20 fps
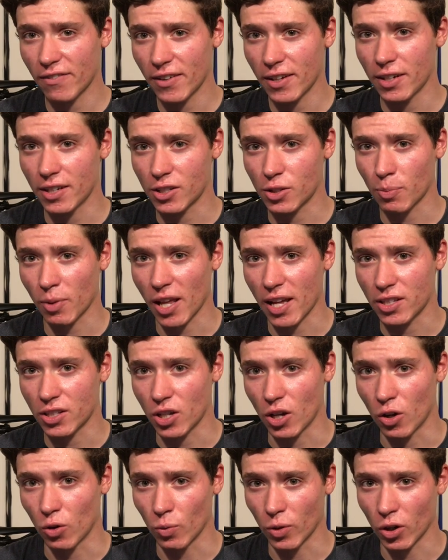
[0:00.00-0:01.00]
fitness
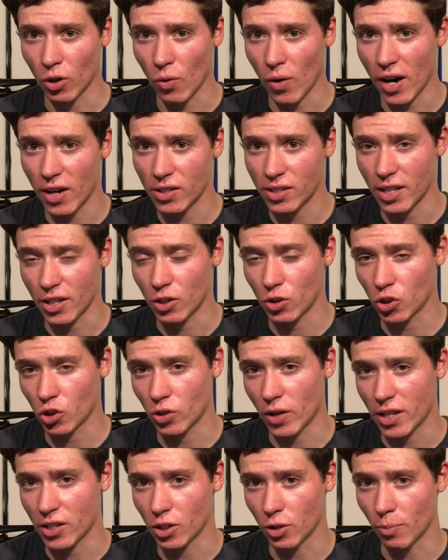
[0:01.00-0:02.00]
plateau requires that you
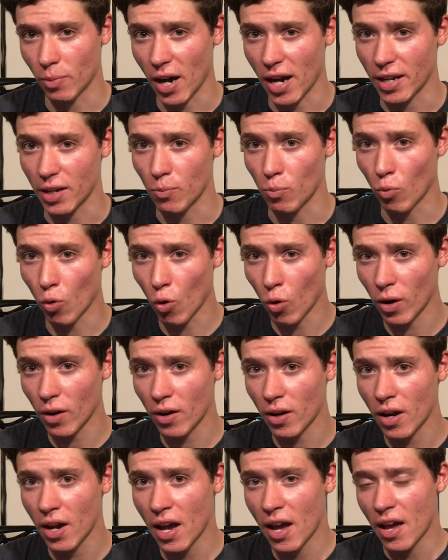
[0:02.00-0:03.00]
stress your body
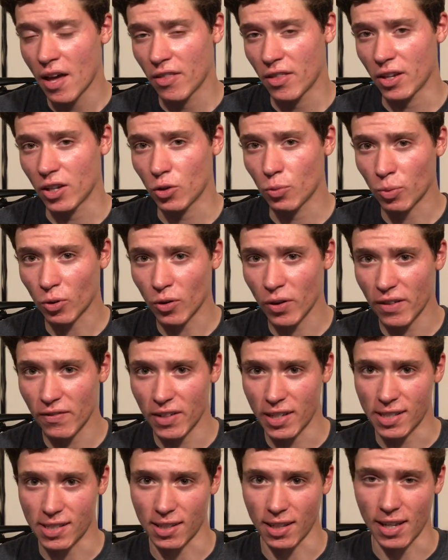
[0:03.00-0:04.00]
more than you
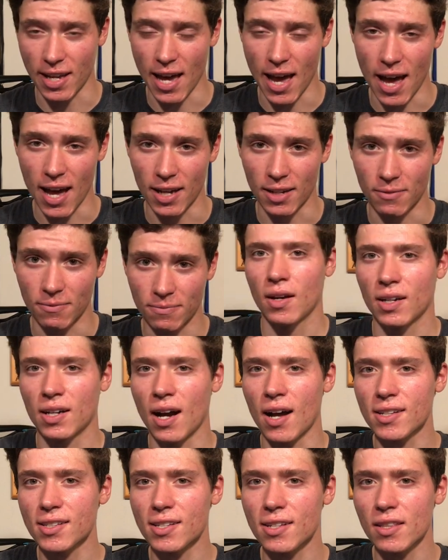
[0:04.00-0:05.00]
previously had.
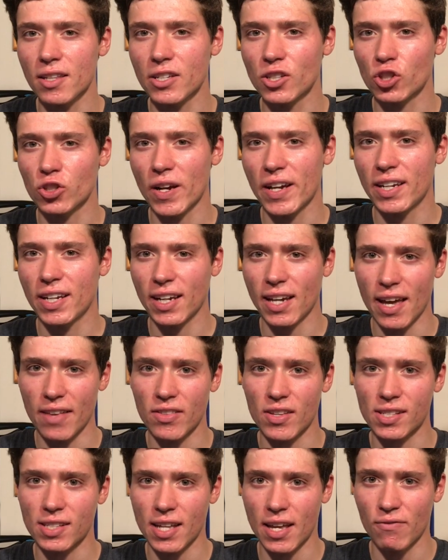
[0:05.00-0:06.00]
Constantly training
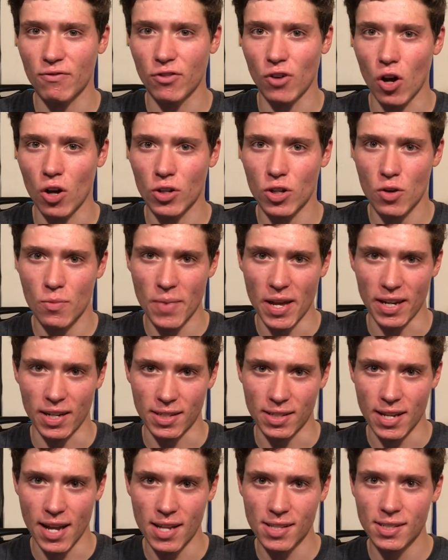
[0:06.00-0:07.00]
at the same volume and
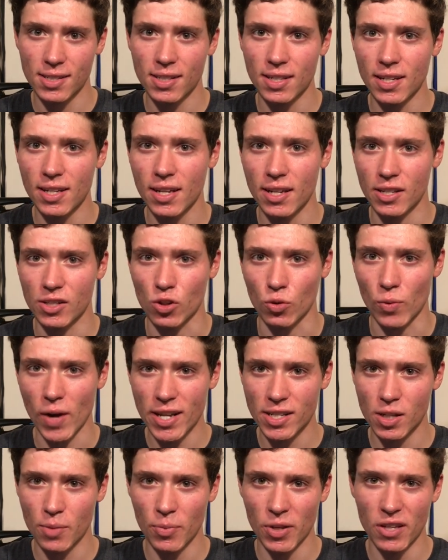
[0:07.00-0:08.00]
intensity is a
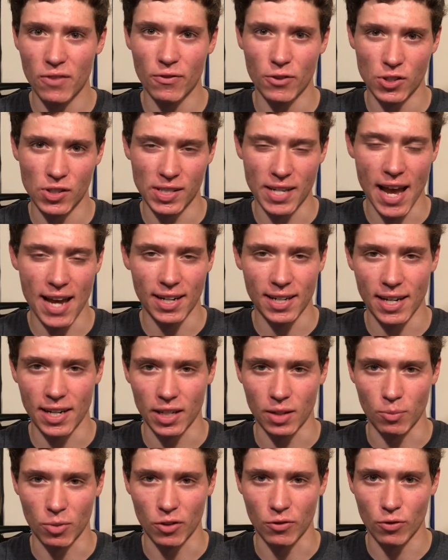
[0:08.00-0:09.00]
recipe for
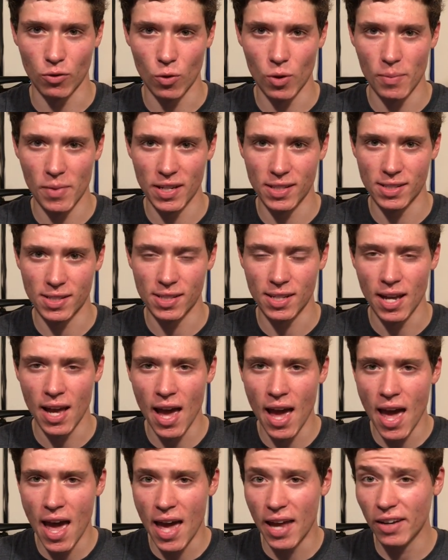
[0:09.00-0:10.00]
stagnating performance,
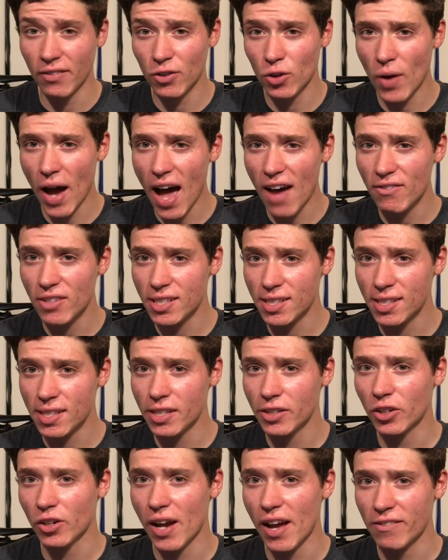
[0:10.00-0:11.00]
and if you haven't
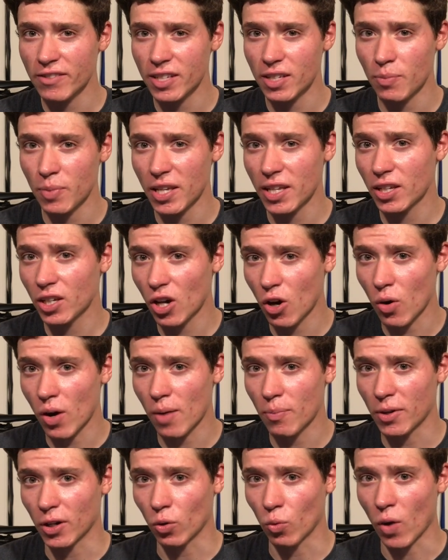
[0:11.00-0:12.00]
seen your F T P go
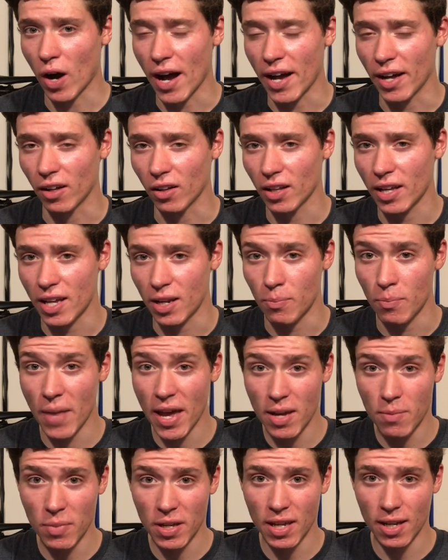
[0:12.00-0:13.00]
up in a while, it
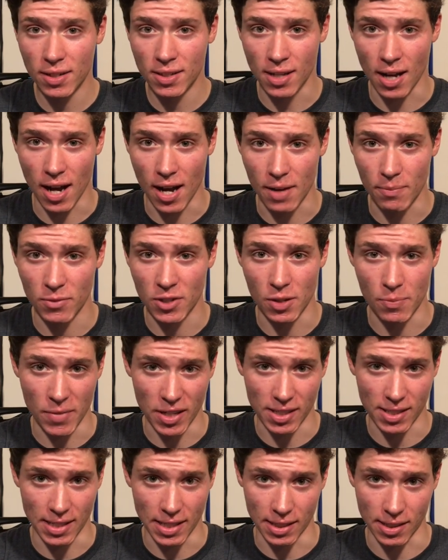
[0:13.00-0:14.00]
may be time to
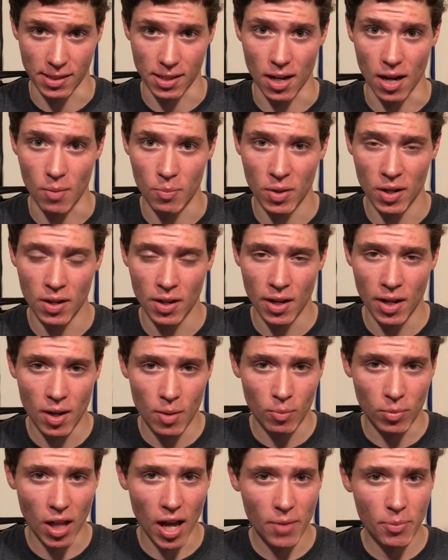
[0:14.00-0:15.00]
mix things up.
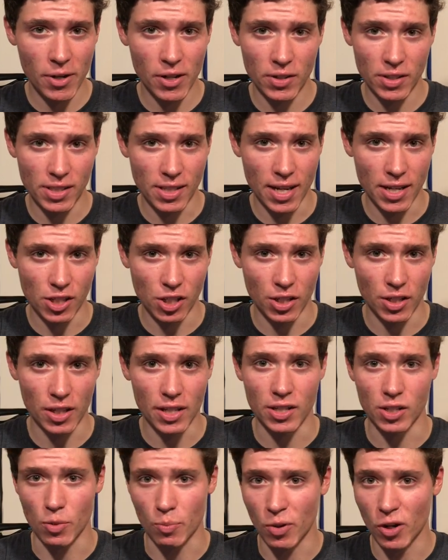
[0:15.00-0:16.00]
Block
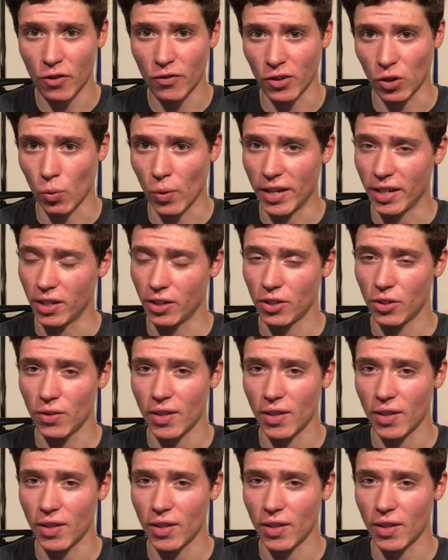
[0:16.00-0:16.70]
periodization is a perfect way to do